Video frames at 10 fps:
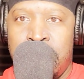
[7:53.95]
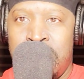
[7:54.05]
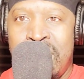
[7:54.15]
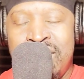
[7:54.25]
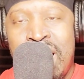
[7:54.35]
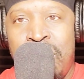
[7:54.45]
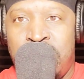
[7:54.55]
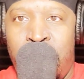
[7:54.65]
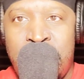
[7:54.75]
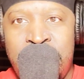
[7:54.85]
That's how I'm
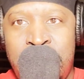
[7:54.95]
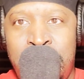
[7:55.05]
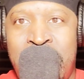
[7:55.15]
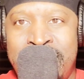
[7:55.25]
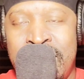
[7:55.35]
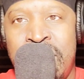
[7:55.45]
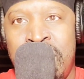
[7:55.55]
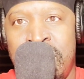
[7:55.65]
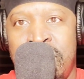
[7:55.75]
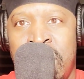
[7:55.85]
talking to my
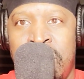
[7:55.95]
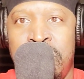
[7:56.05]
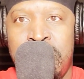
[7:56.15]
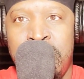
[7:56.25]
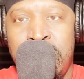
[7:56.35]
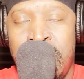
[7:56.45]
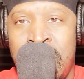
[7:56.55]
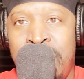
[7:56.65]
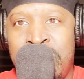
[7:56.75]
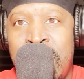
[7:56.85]
sons now.
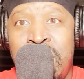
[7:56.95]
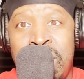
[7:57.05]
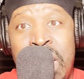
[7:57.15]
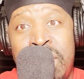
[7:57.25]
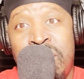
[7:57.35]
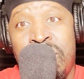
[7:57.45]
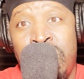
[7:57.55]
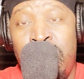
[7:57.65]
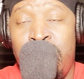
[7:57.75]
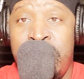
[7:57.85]
And I'm thinking that it's
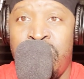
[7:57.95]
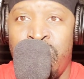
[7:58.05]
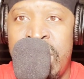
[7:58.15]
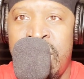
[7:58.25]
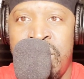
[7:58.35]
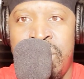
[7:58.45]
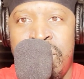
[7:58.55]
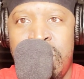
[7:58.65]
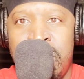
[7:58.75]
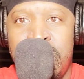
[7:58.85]
cool, it's real.
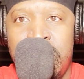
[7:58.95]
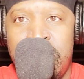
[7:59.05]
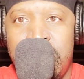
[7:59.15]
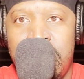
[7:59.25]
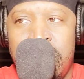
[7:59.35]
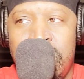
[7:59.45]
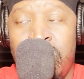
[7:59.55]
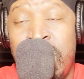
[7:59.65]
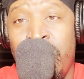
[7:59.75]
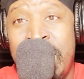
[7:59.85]

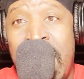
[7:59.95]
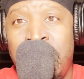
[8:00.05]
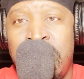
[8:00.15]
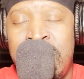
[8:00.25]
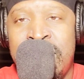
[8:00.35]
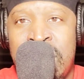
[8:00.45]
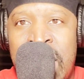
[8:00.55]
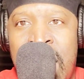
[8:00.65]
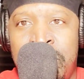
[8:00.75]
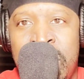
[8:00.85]
When in reality, it's
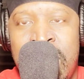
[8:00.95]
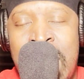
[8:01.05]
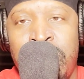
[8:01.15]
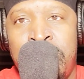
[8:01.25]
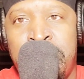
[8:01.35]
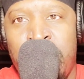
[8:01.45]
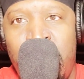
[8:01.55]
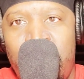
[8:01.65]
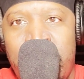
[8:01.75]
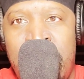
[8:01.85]
not, because I was
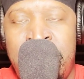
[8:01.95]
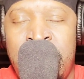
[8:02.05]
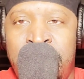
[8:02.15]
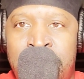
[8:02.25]
programming them to